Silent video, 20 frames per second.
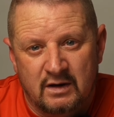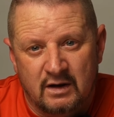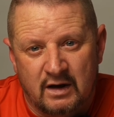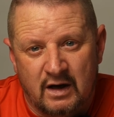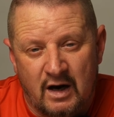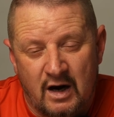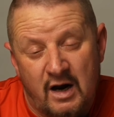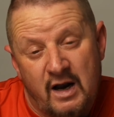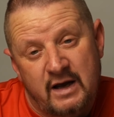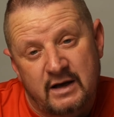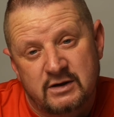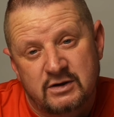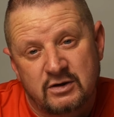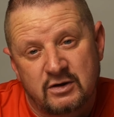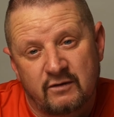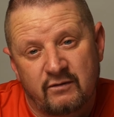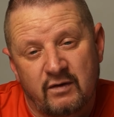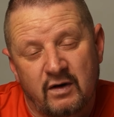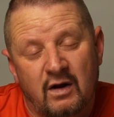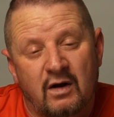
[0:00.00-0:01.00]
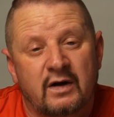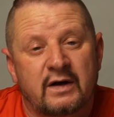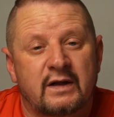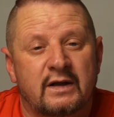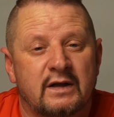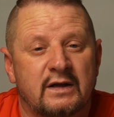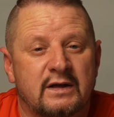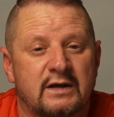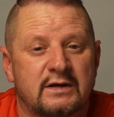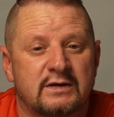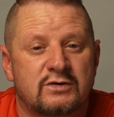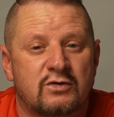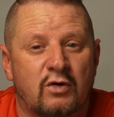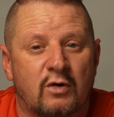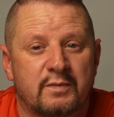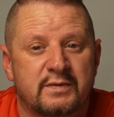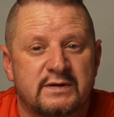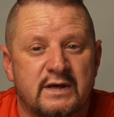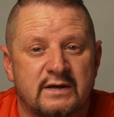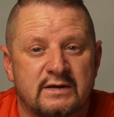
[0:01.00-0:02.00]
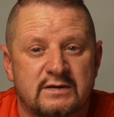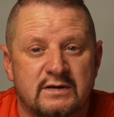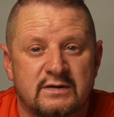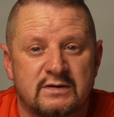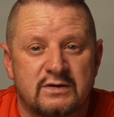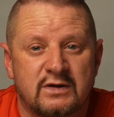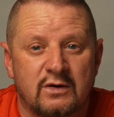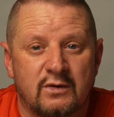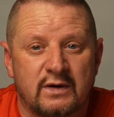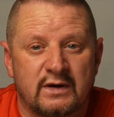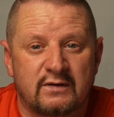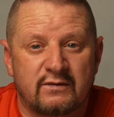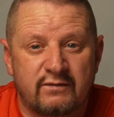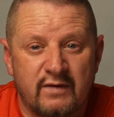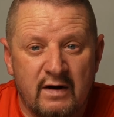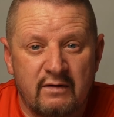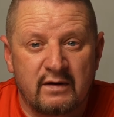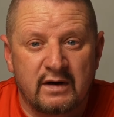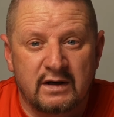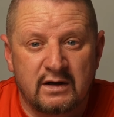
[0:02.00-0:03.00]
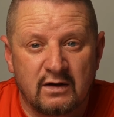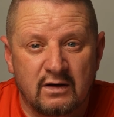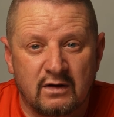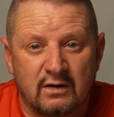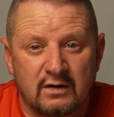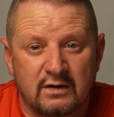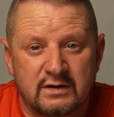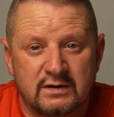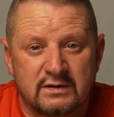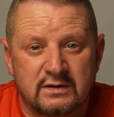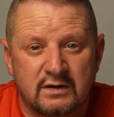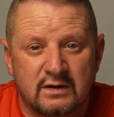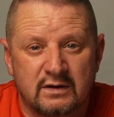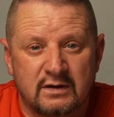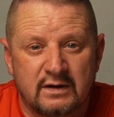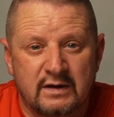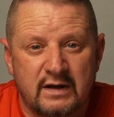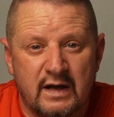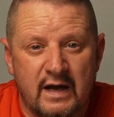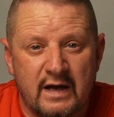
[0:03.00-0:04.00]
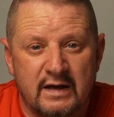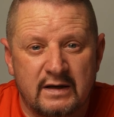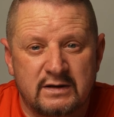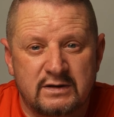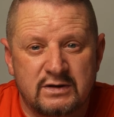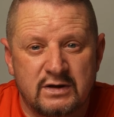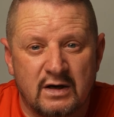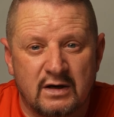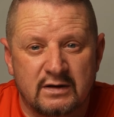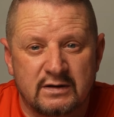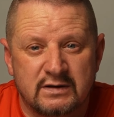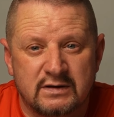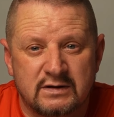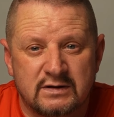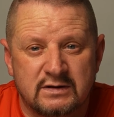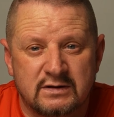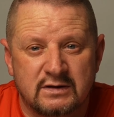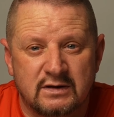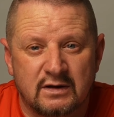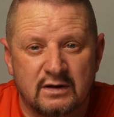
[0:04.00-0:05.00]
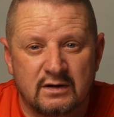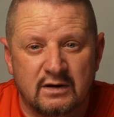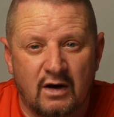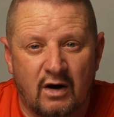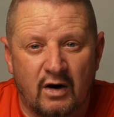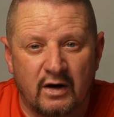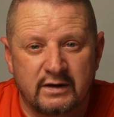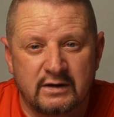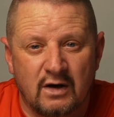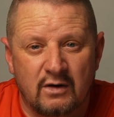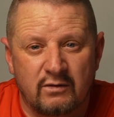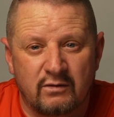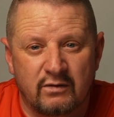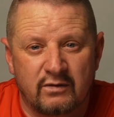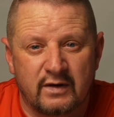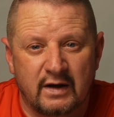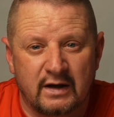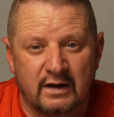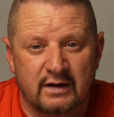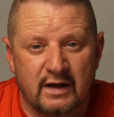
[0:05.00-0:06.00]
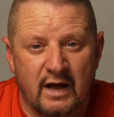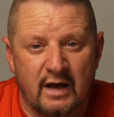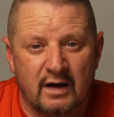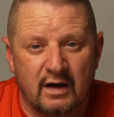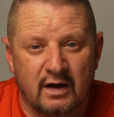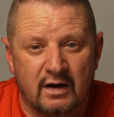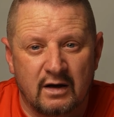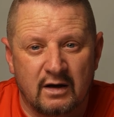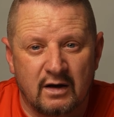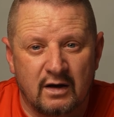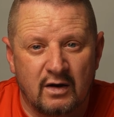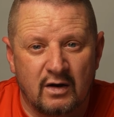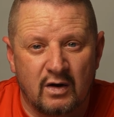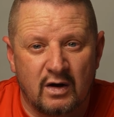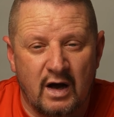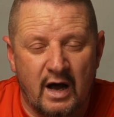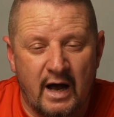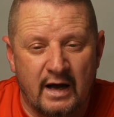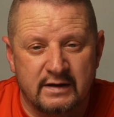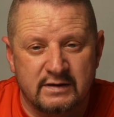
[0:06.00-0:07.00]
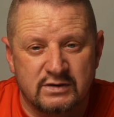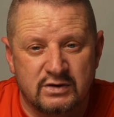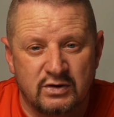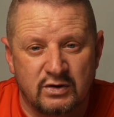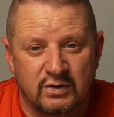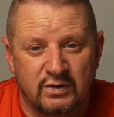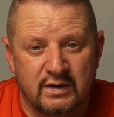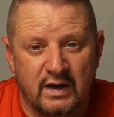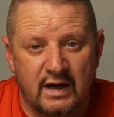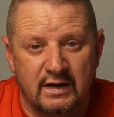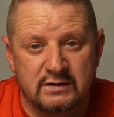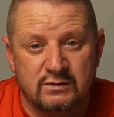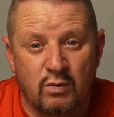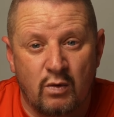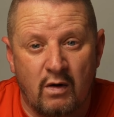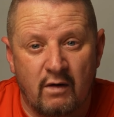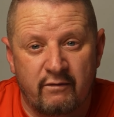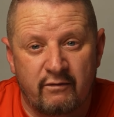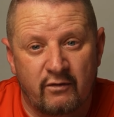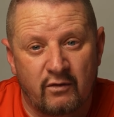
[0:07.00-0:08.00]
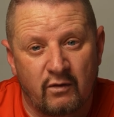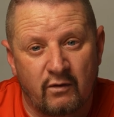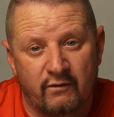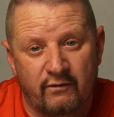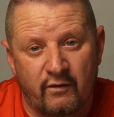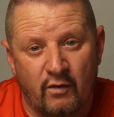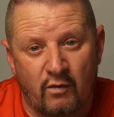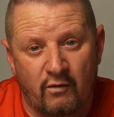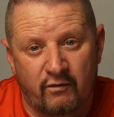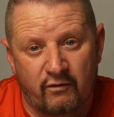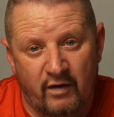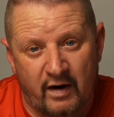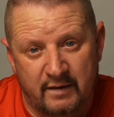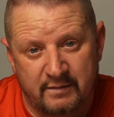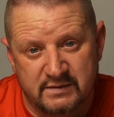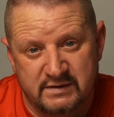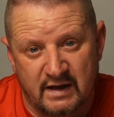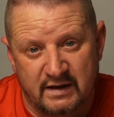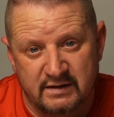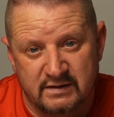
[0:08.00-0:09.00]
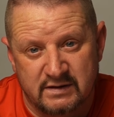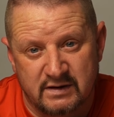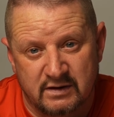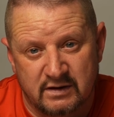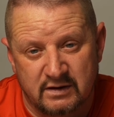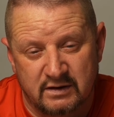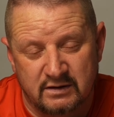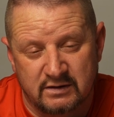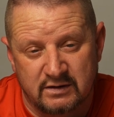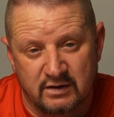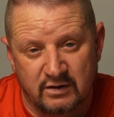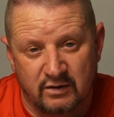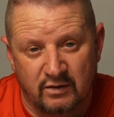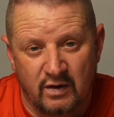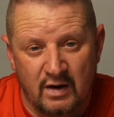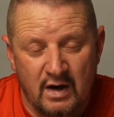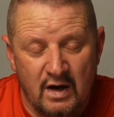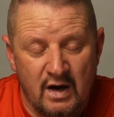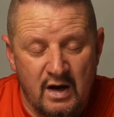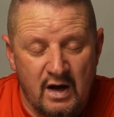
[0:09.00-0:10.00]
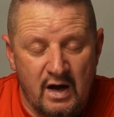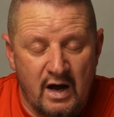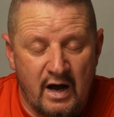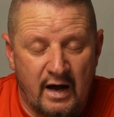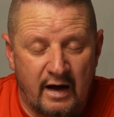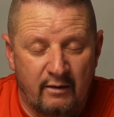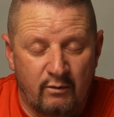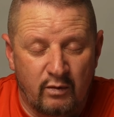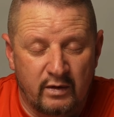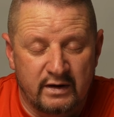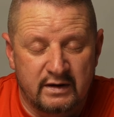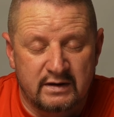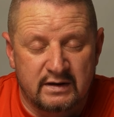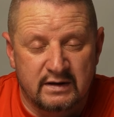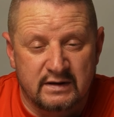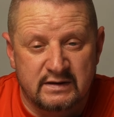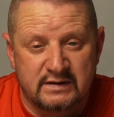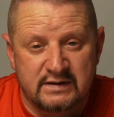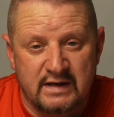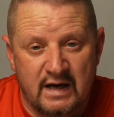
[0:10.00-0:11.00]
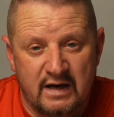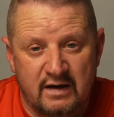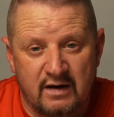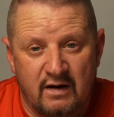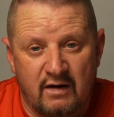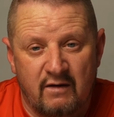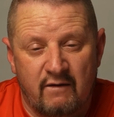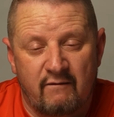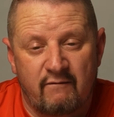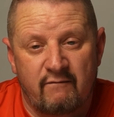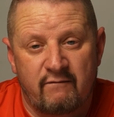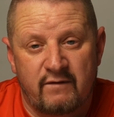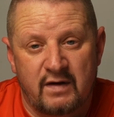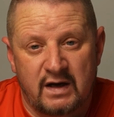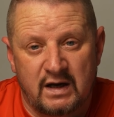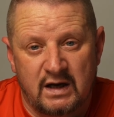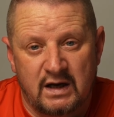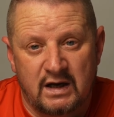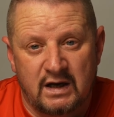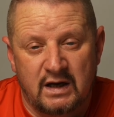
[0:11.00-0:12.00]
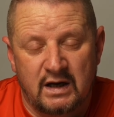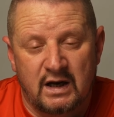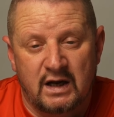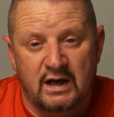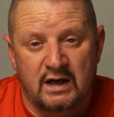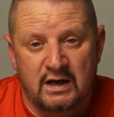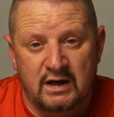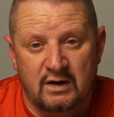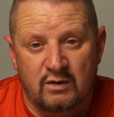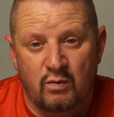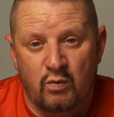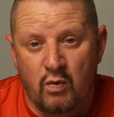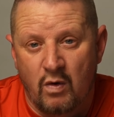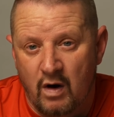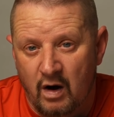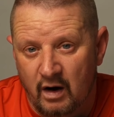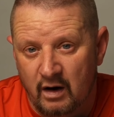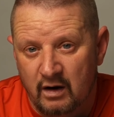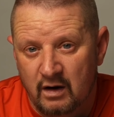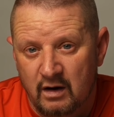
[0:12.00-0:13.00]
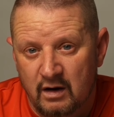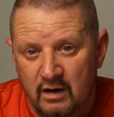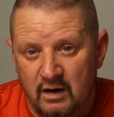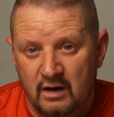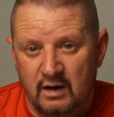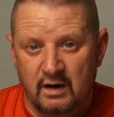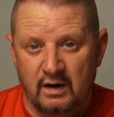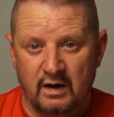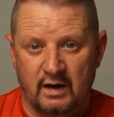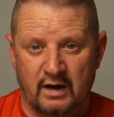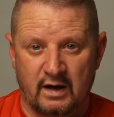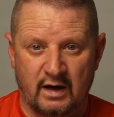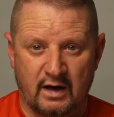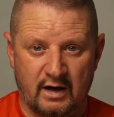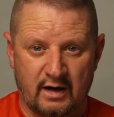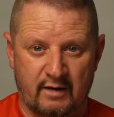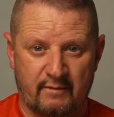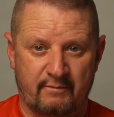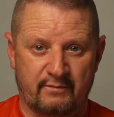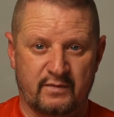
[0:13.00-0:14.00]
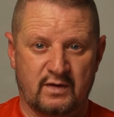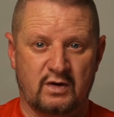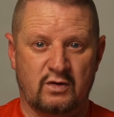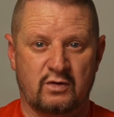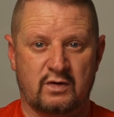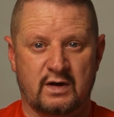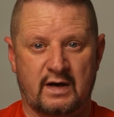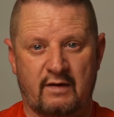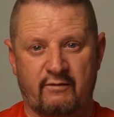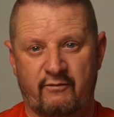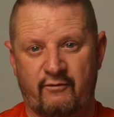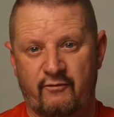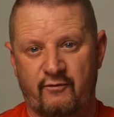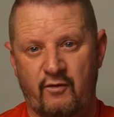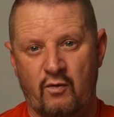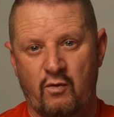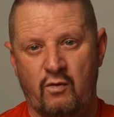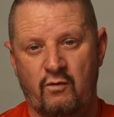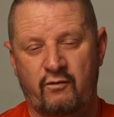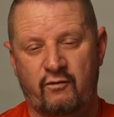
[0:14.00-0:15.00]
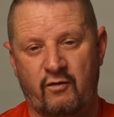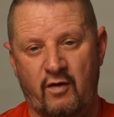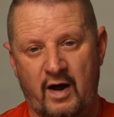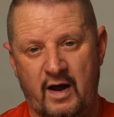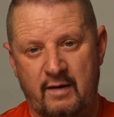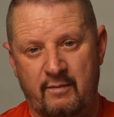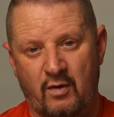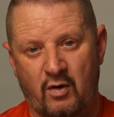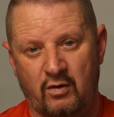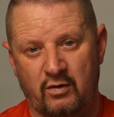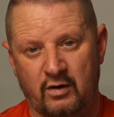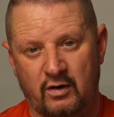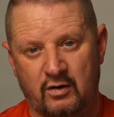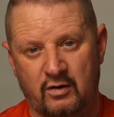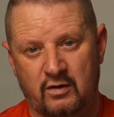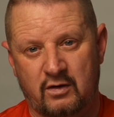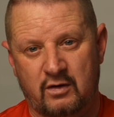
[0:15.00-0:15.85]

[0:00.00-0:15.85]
collection of light that these crop sensors do is very good. They're just, I don't think they're as good as what a full frame sensor can do. And with the ZV-E1, you can have full frame on